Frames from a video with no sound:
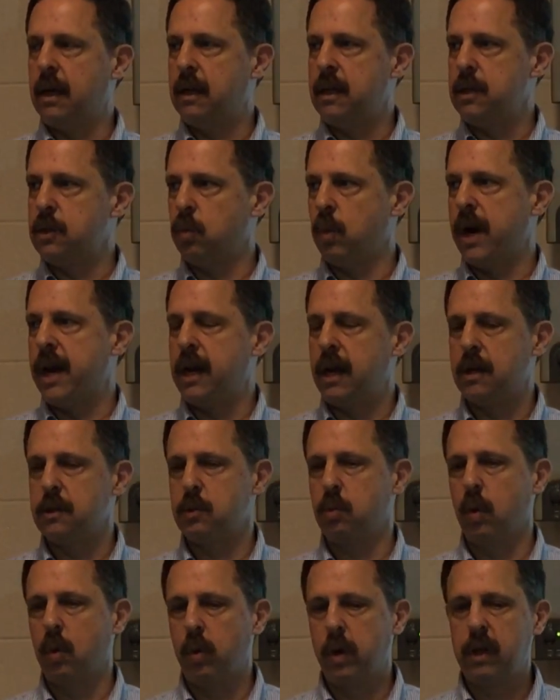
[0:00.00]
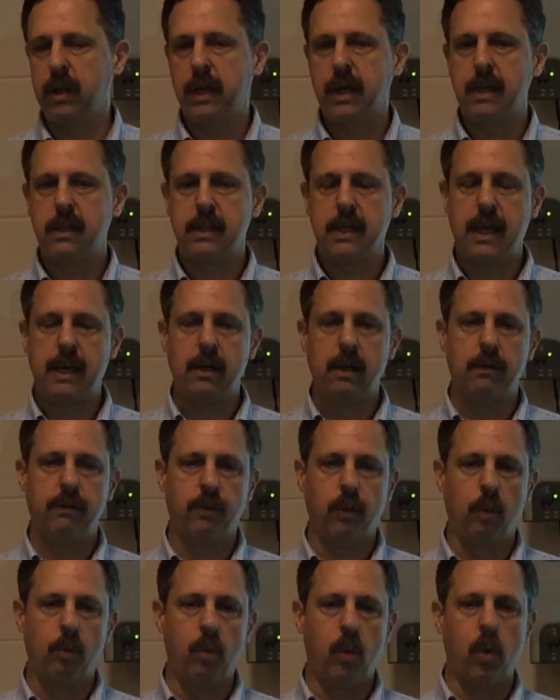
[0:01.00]
And these radios were really intended
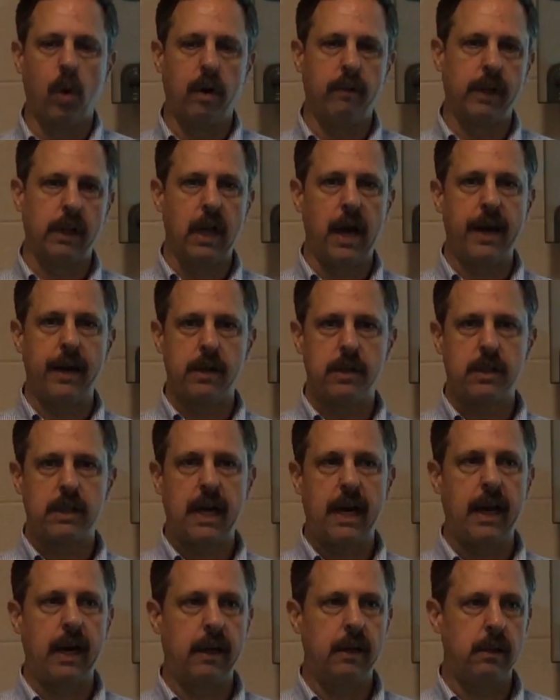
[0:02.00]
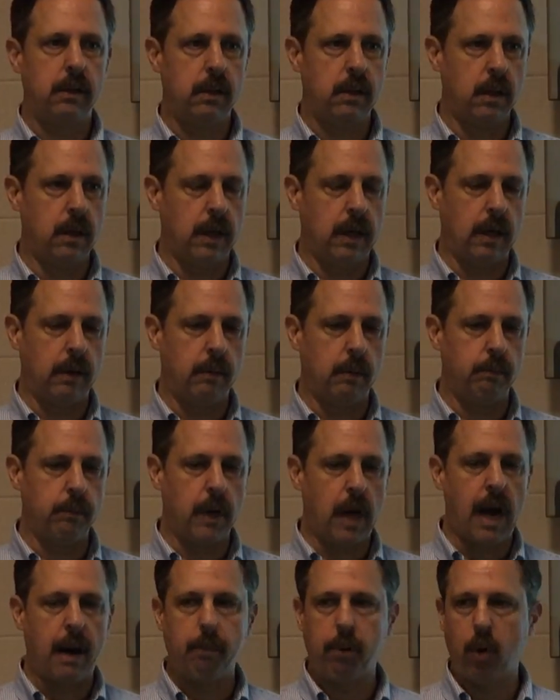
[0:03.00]
for more of a line of sight
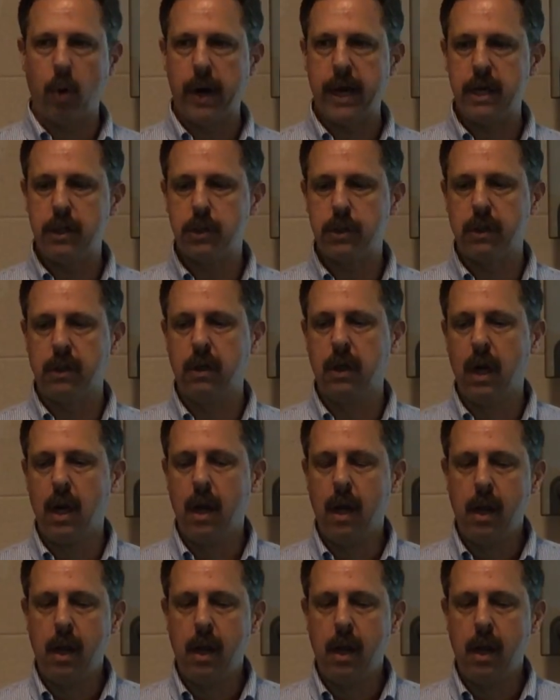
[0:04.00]
operation.